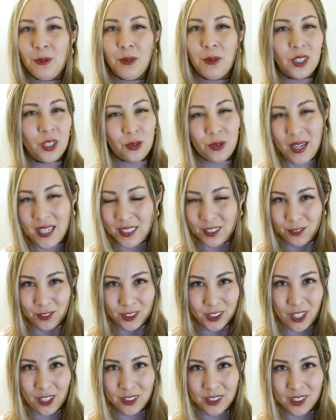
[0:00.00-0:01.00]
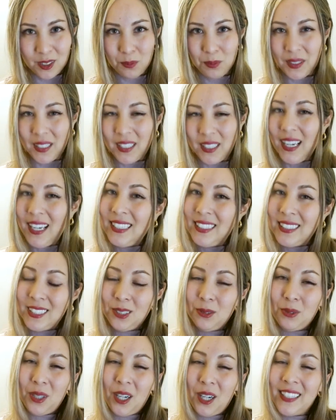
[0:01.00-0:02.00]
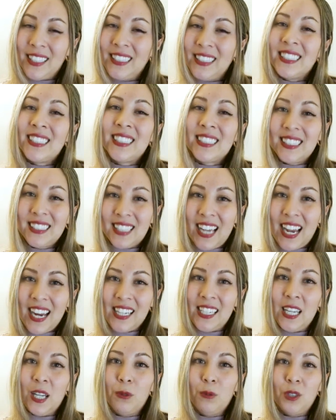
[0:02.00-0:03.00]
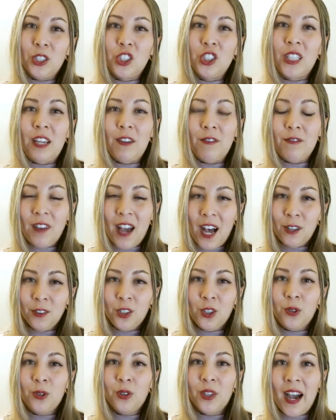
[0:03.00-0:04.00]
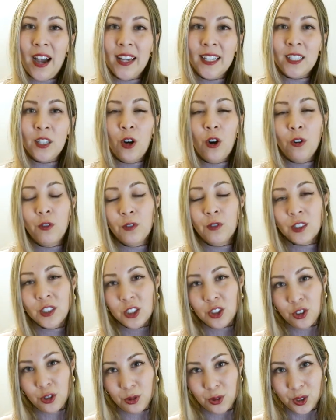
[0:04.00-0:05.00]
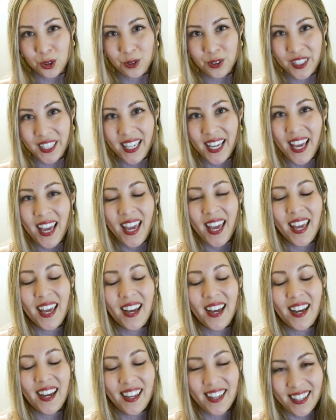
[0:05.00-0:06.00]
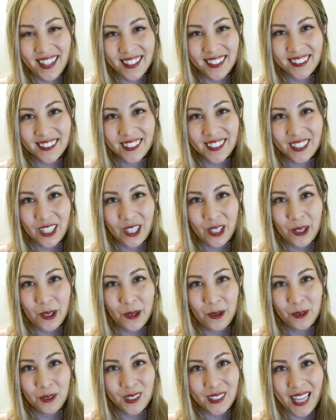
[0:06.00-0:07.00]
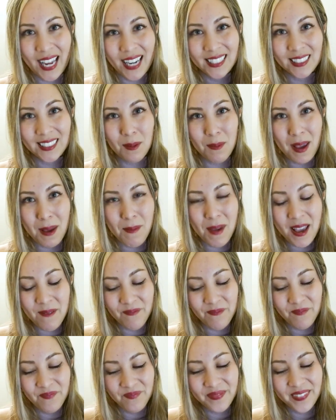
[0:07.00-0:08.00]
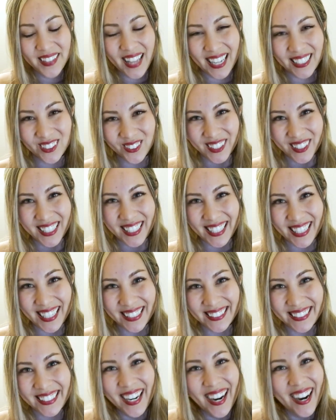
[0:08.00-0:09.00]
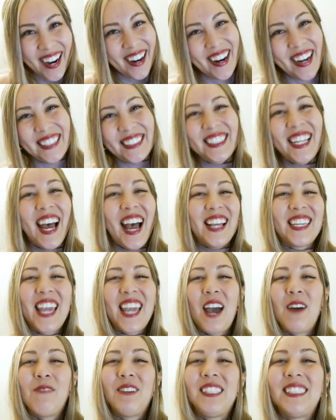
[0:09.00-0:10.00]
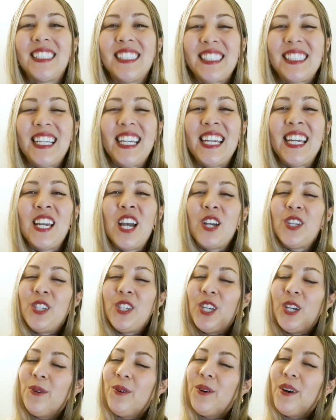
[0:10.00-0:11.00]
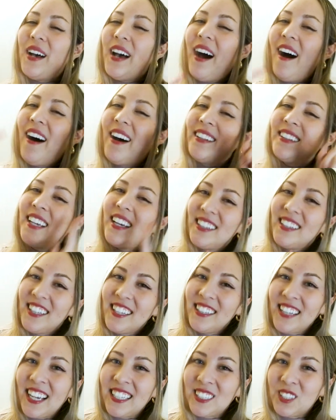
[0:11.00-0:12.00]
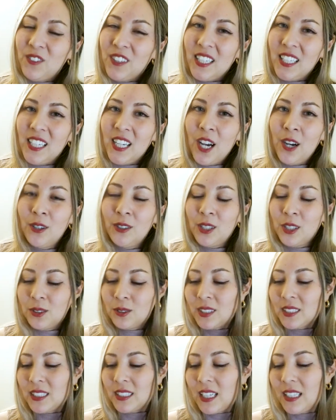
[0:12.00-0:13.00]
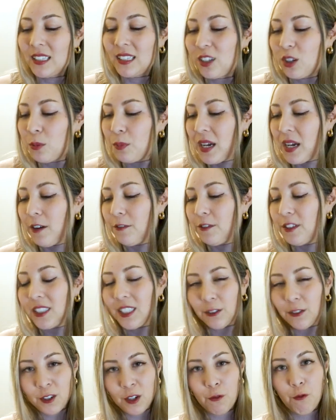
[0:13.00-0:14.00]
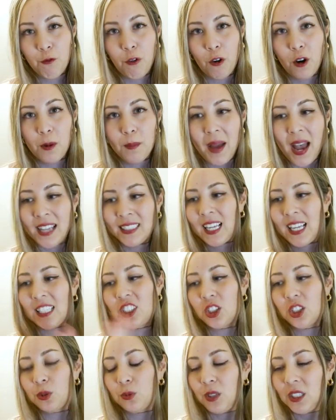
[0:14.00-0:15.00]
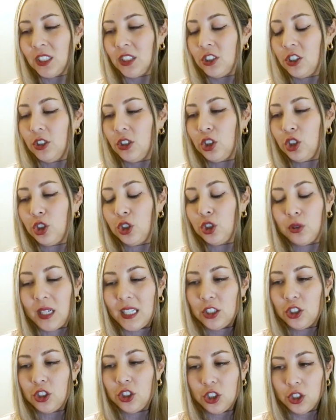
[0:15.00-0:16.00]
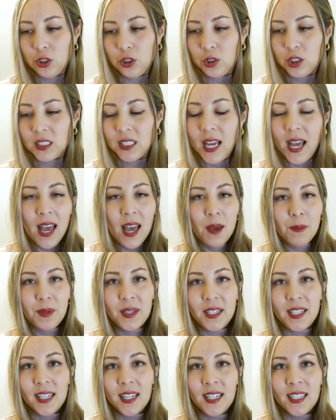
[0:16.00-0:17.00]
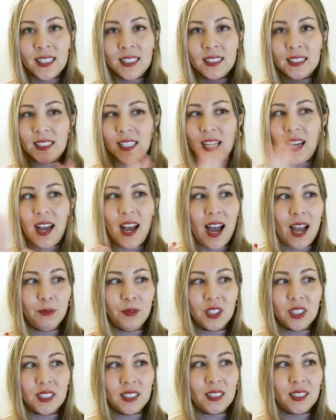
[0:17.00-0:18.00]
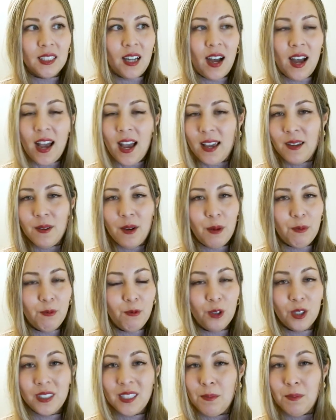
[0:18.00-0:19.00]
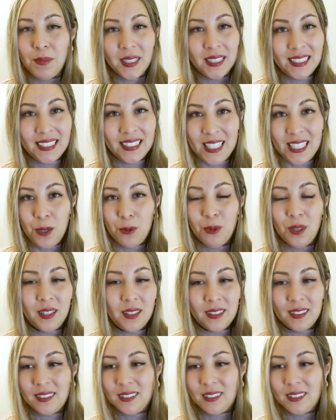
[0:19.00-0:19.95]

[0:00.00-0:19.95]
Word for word: with a grain of salt because we are in a society in which they value lying over the truth. And so sad as it may be, that's what it is. All right, can't wait to see you on the next video. This was a little bit of a different format. I just wanted to do a straight shoot because I'm just not, I'm really busy with